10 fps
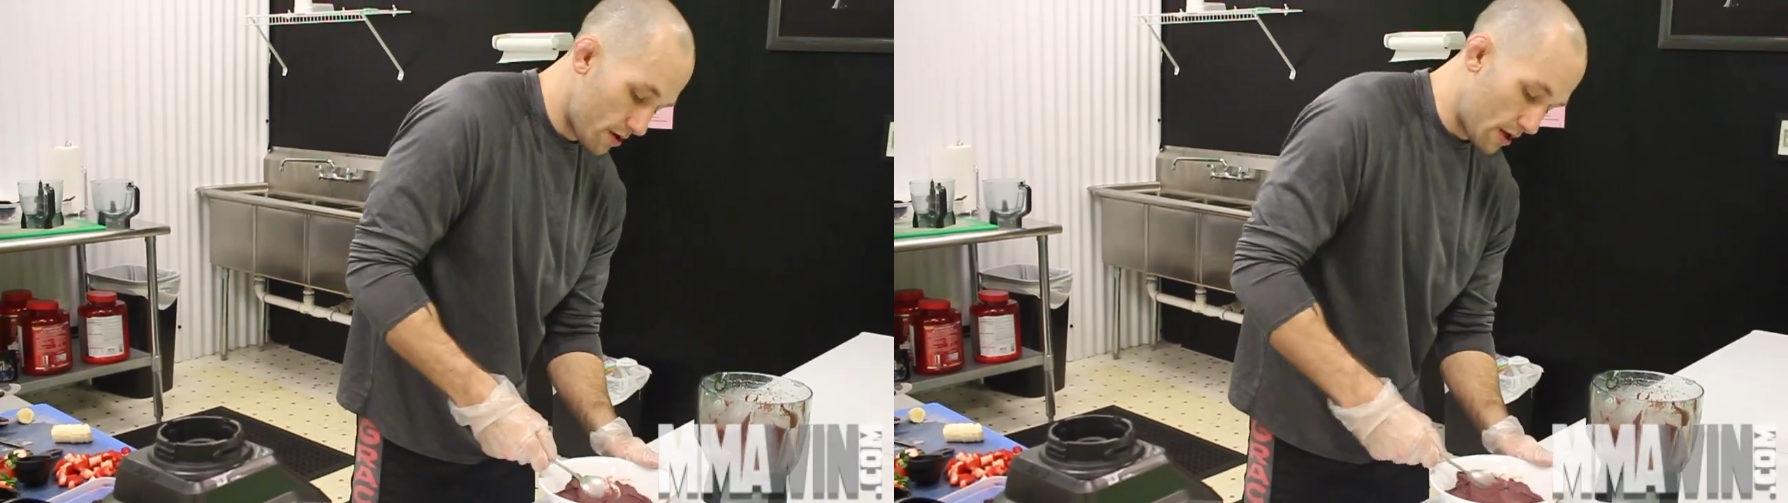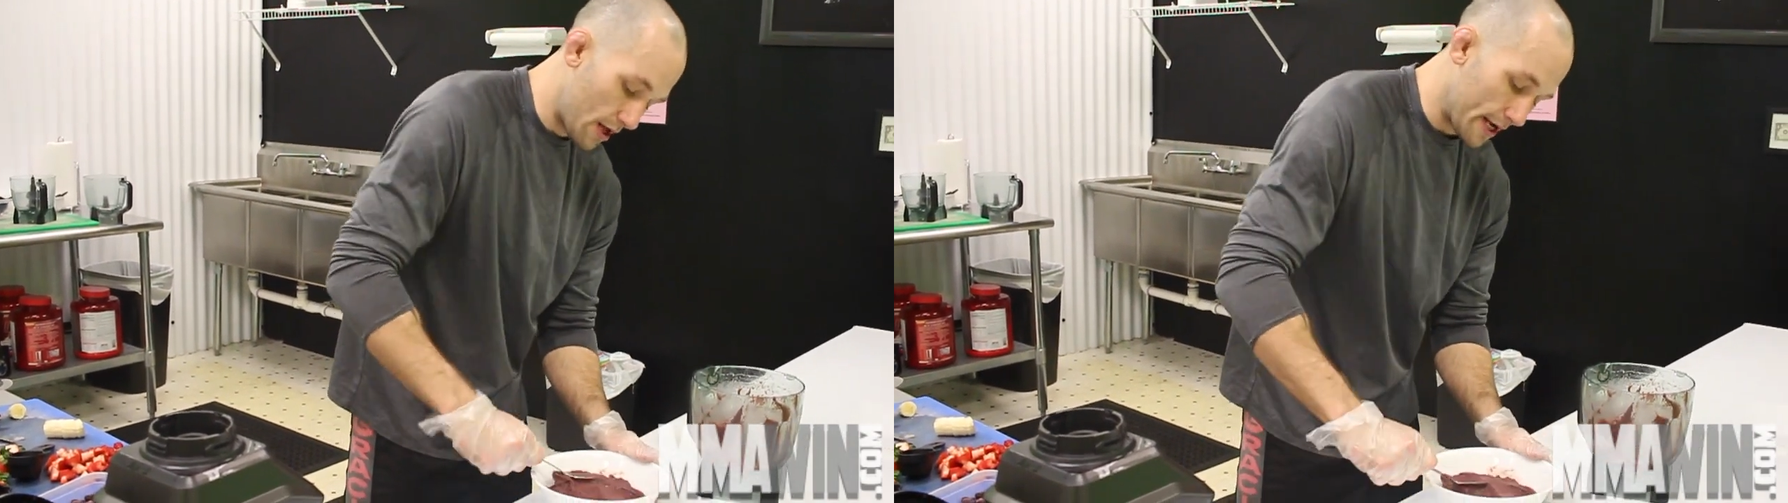
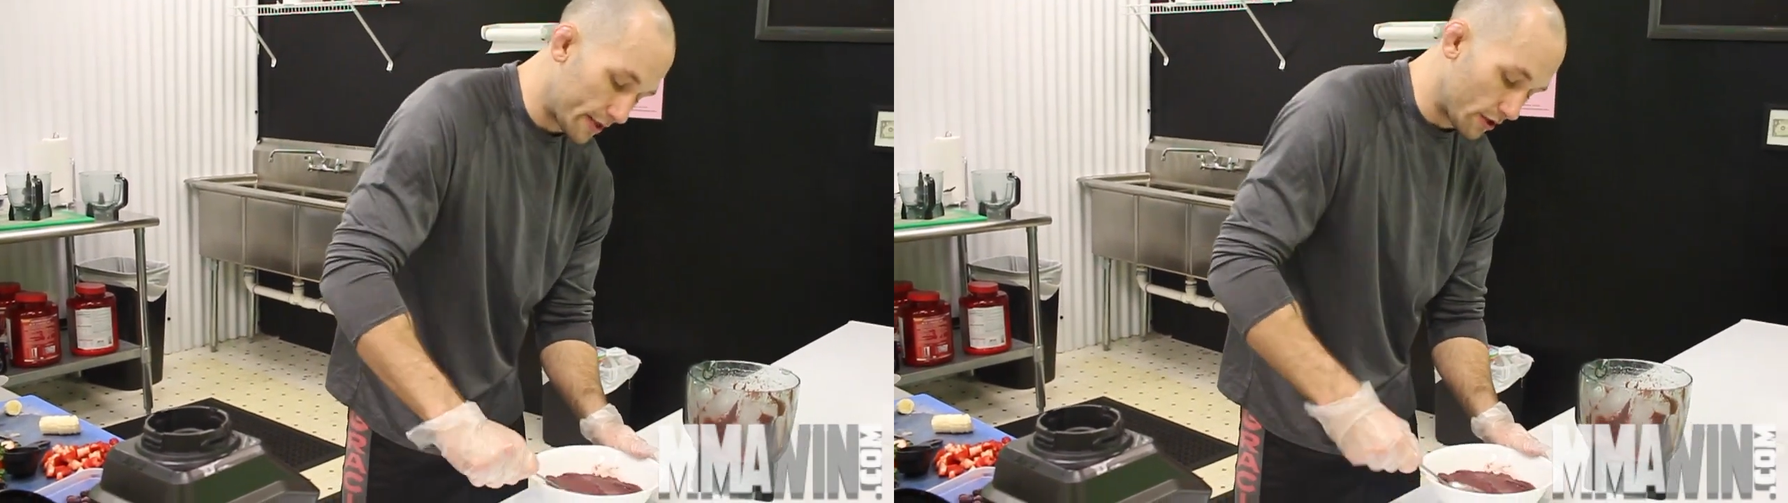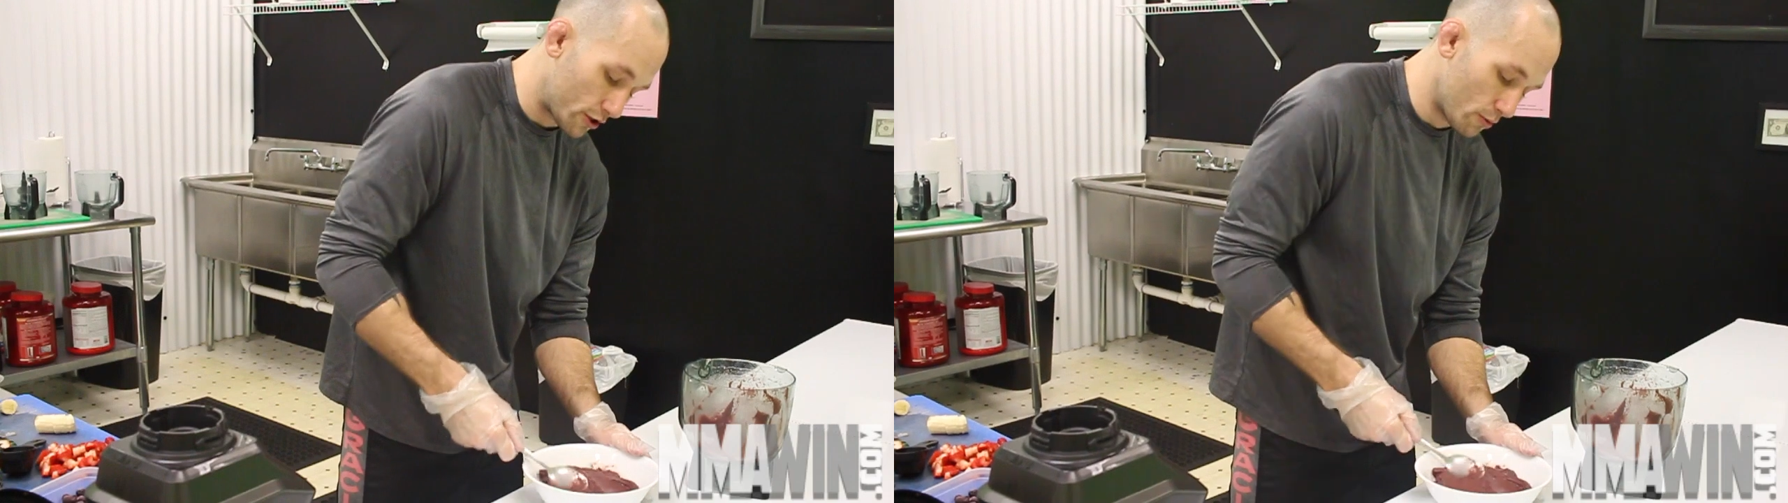And I like
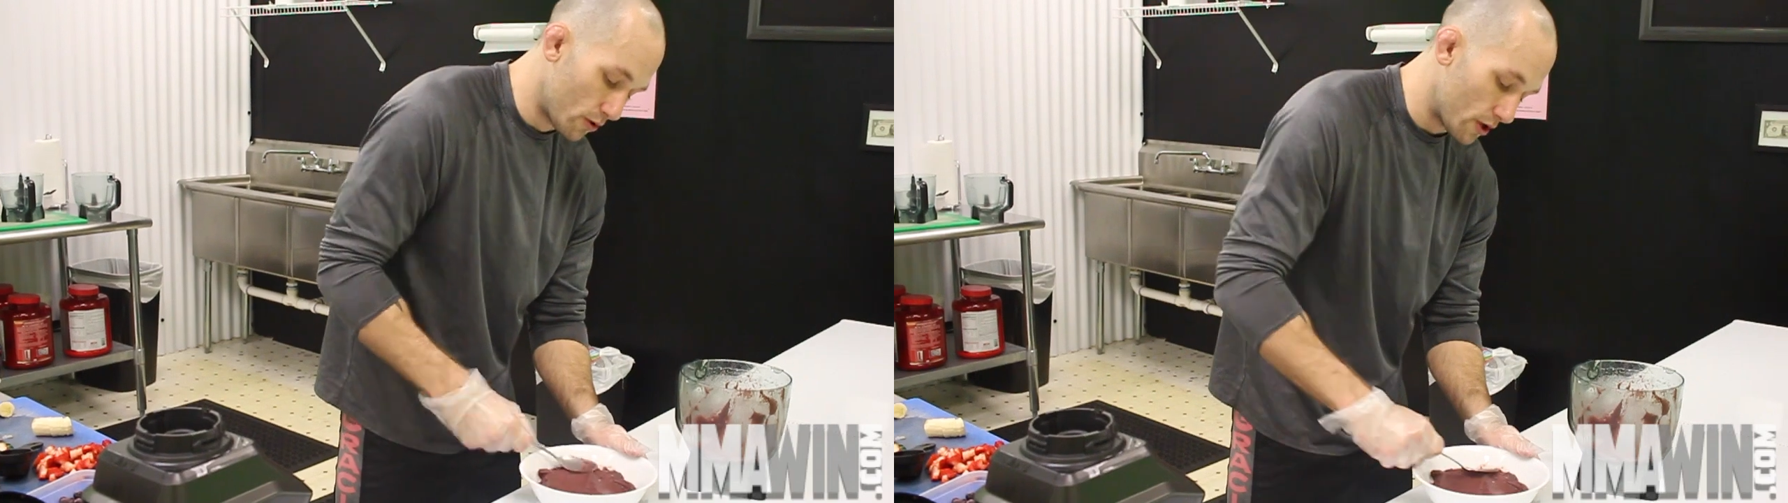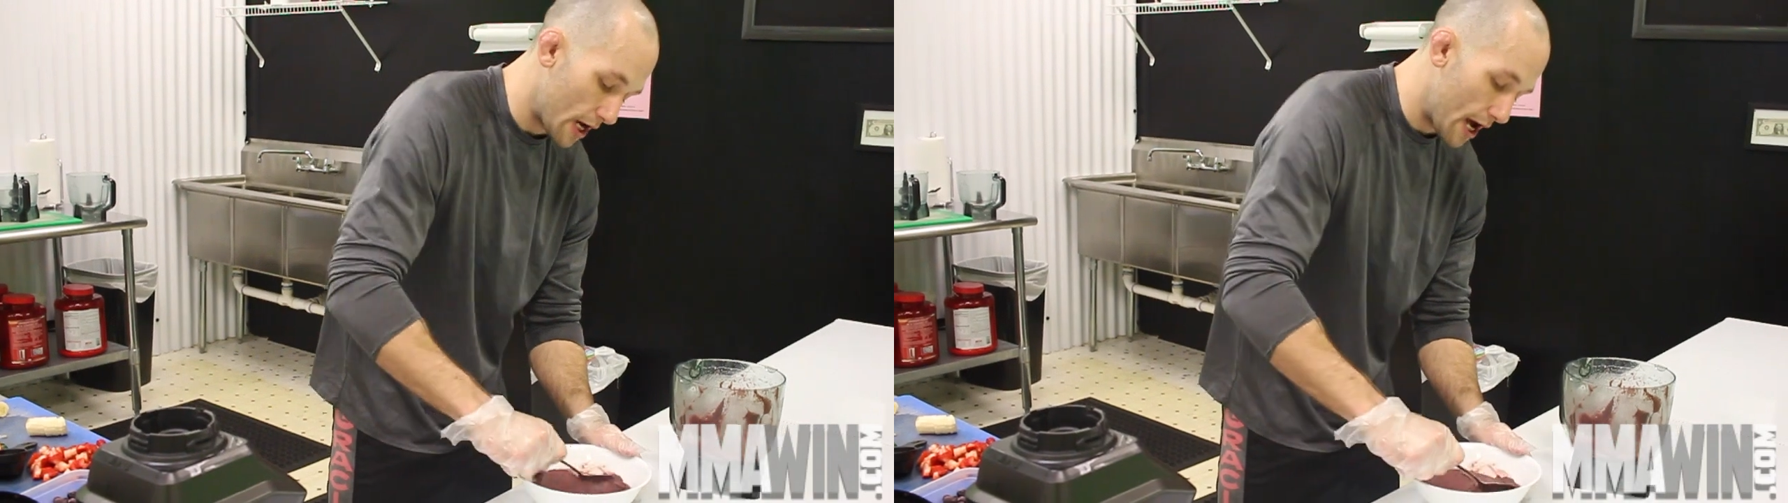to smooth it